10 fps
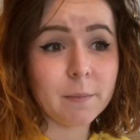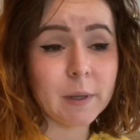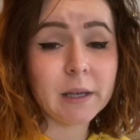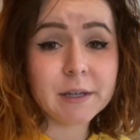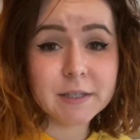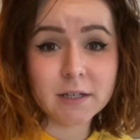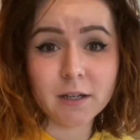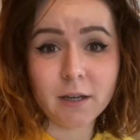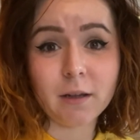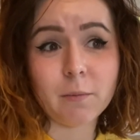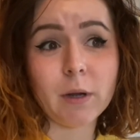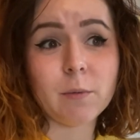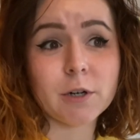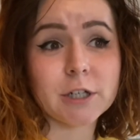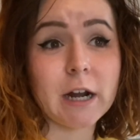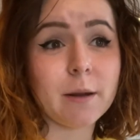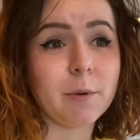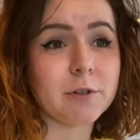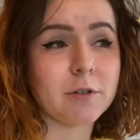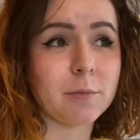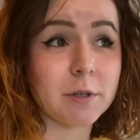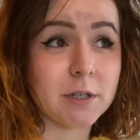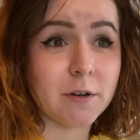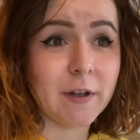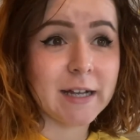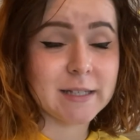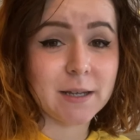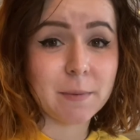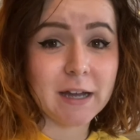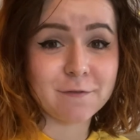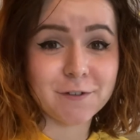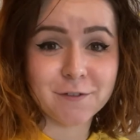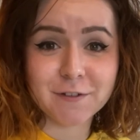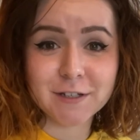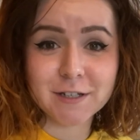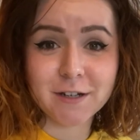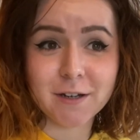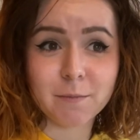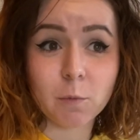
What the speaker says: Last night, we watched Harry Potter and the Prisoner of Azkaban for the first time.